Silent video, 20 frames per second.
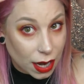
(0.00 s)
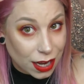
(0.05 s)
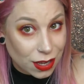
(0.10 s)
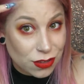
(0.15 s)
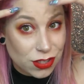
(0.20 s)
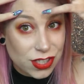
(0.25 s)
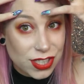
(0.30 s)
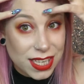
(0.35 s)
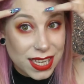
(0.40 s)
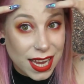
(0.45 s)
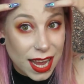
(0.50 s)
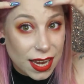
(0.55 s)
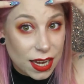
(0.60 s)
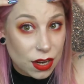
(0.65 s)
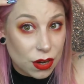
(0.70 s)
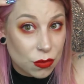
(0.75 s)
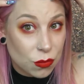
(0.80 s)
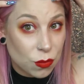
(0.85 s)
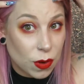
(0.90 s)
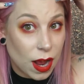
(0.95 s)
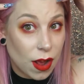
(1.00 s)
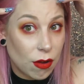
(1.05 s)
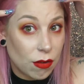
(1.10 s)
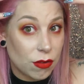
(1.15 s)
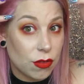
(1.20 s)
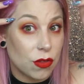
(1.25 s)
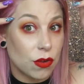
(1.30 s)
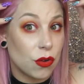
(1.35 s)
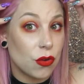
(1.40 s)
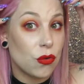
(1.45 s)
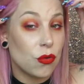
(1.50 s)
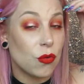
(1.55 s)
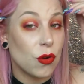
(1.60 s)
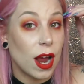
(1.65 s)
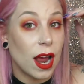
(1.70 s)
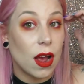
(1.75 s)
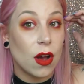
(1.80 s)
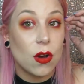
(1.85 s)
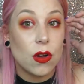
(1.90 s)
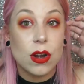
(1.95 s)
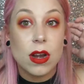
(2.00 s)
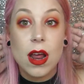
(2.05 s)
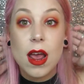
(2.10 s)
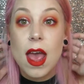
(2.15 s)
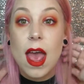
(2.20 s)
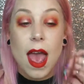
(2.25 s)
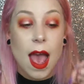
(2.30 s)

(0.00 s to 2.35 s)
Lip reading: I usually get it around the crown.